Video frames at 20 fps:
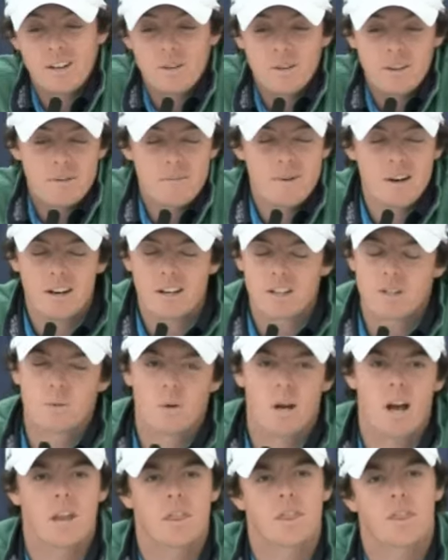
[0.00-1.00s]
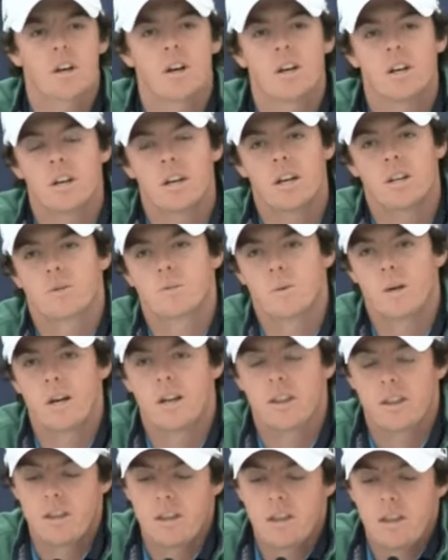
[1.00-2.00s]
know, the Americans were, I thought as
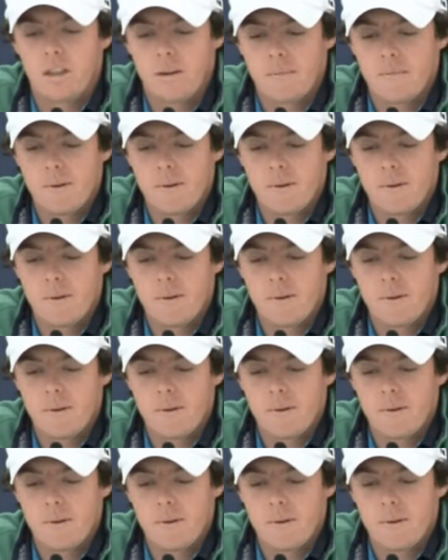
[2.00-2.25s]
well. The,